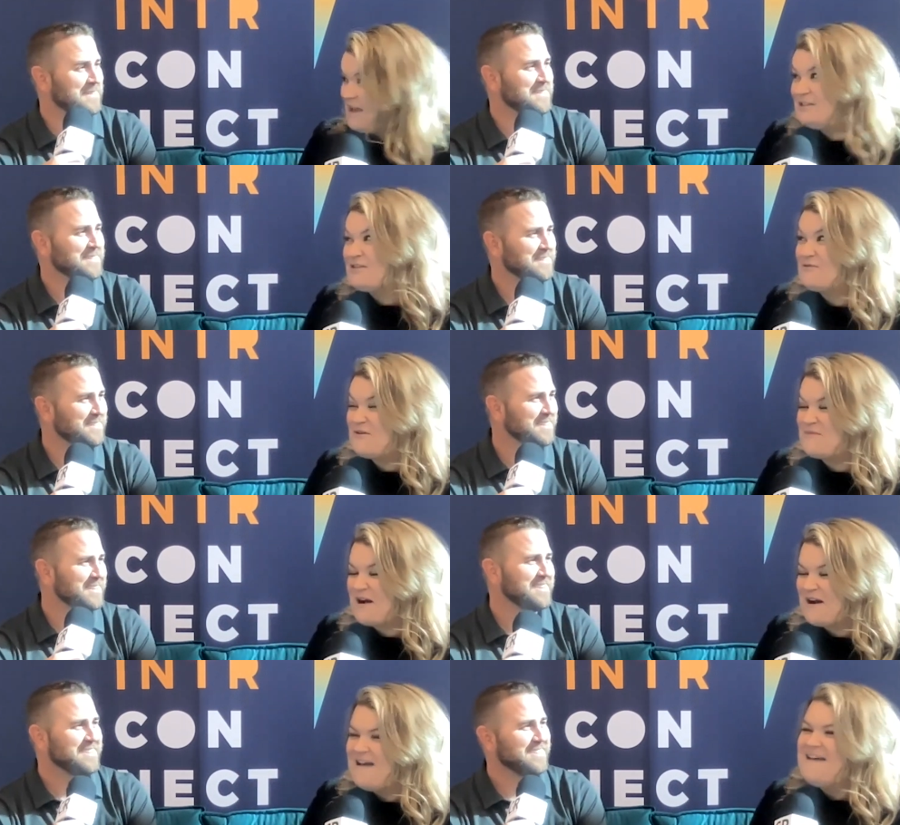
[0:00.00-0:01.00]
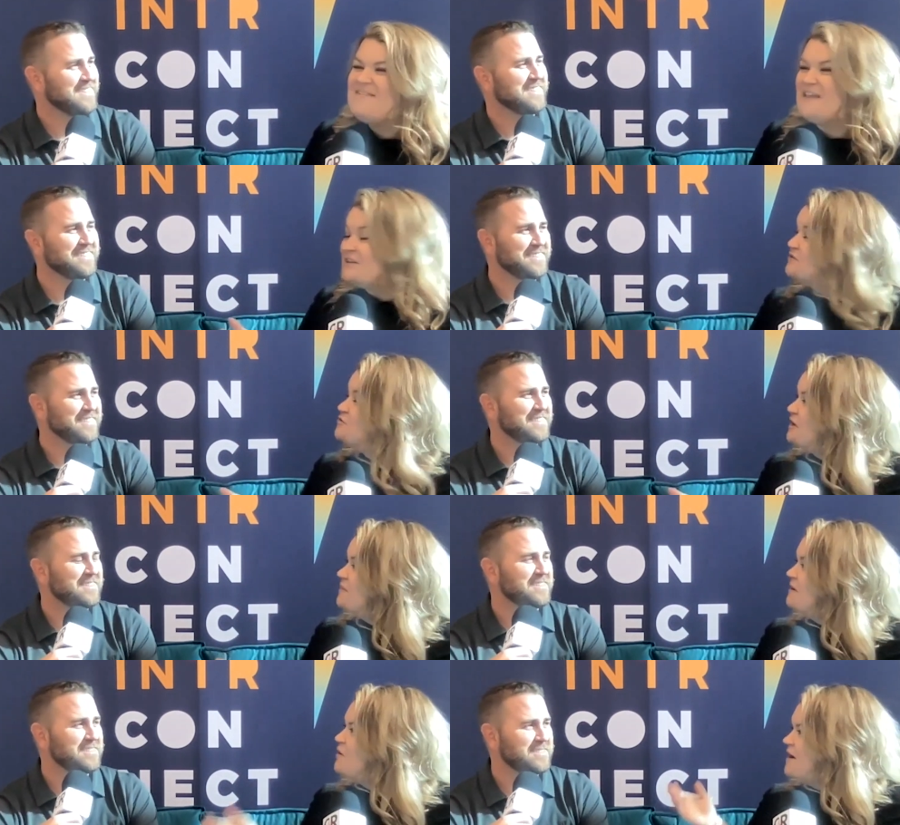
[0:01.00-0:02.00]
Speaker 1: that's the rumor. Thanks for
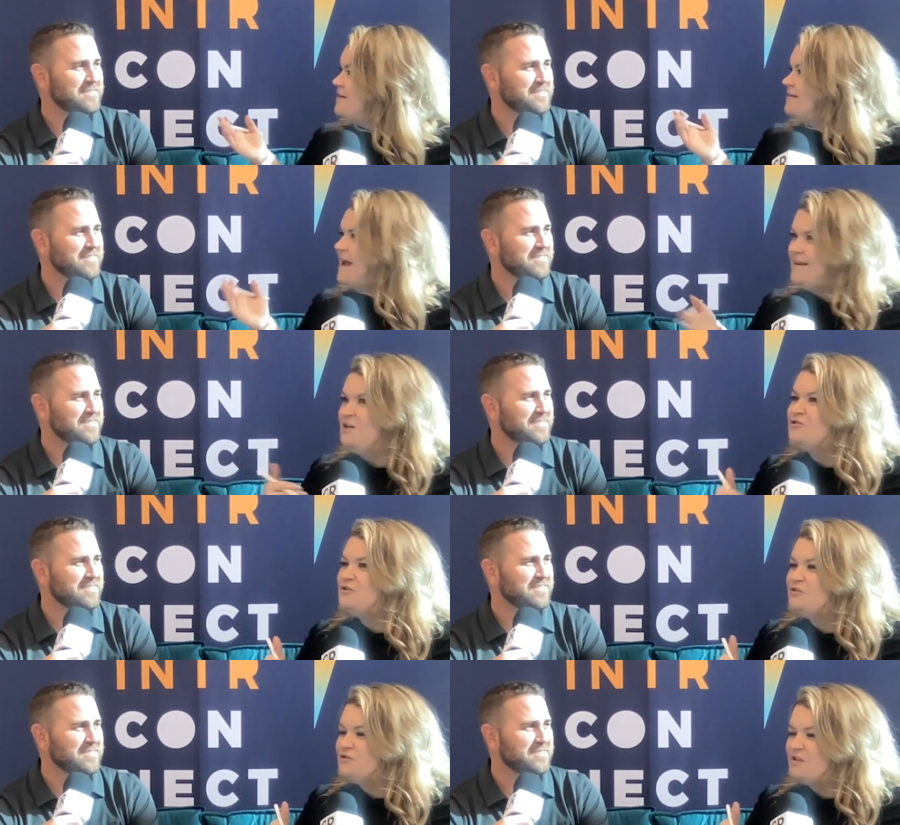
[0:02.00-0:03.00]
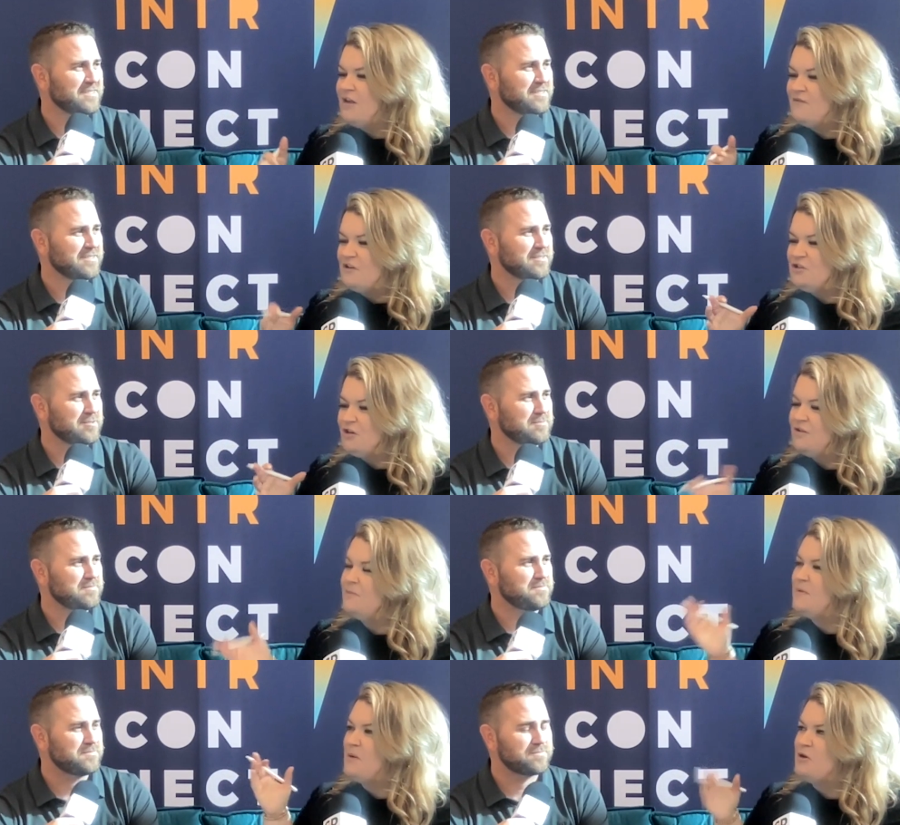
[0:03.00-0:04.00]
joining me. Go ahead and kind of introduce yourself and share a
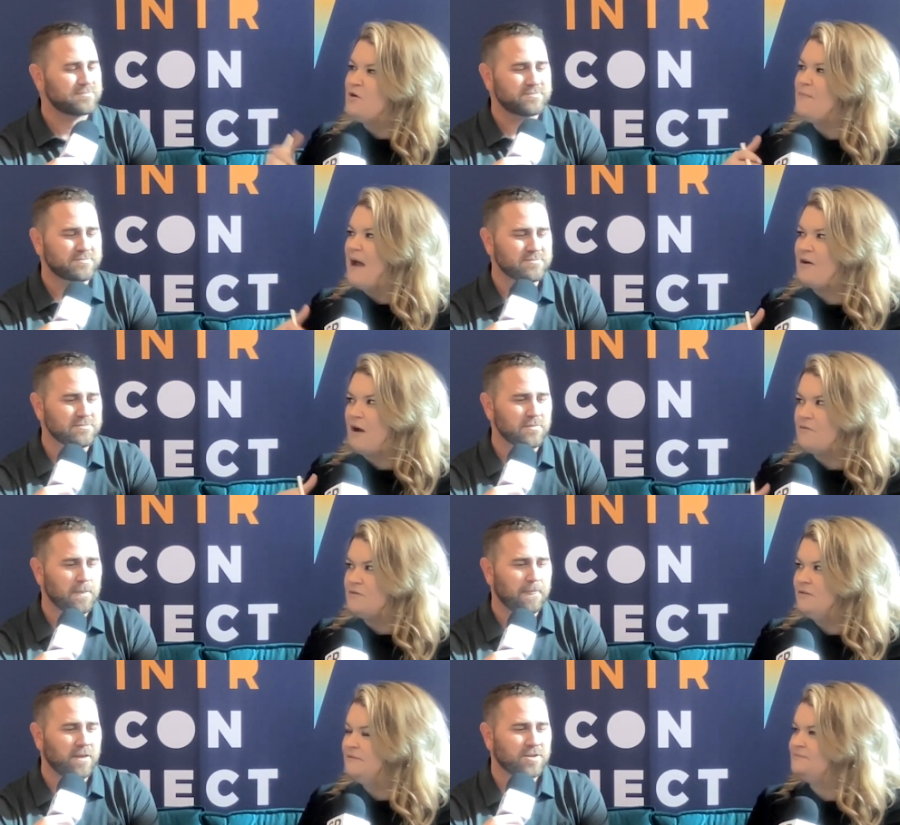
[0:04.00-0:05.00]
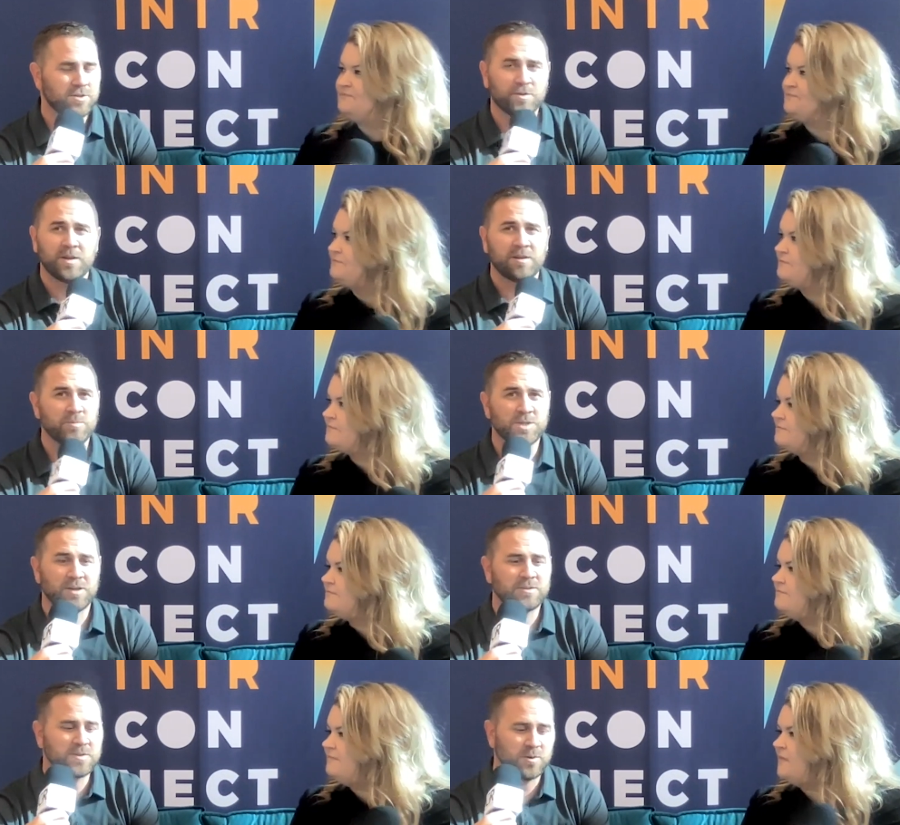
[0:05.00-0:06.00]
little bit about your background.
Speaker 2: Sure. Thank you,
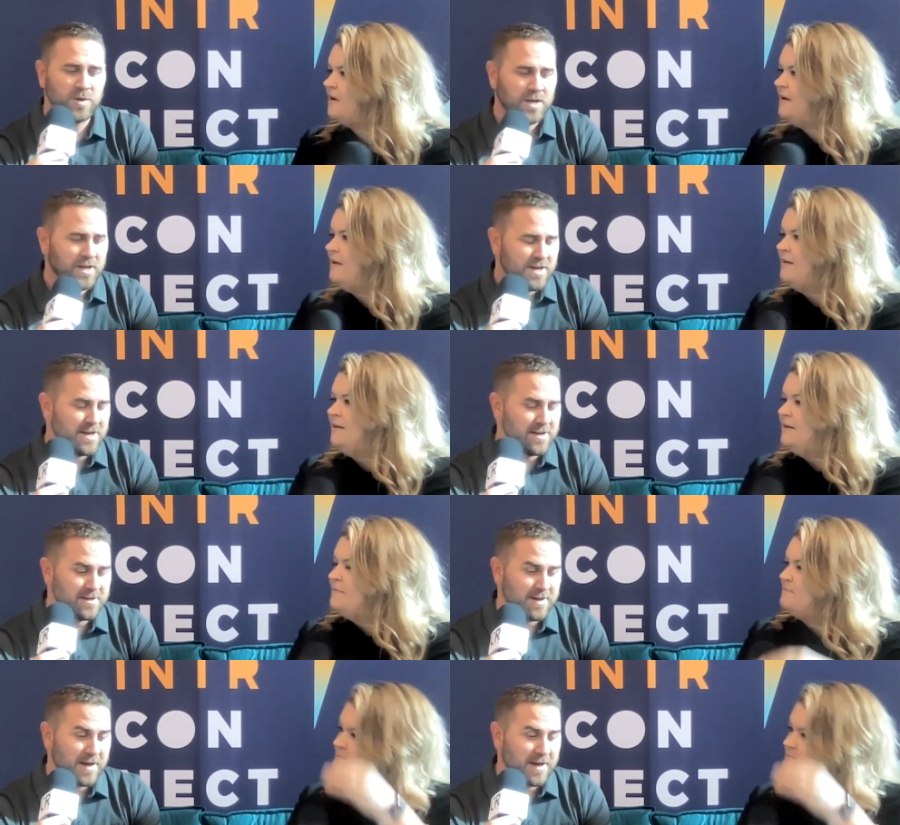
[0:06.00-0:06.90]
Michelle. So uh,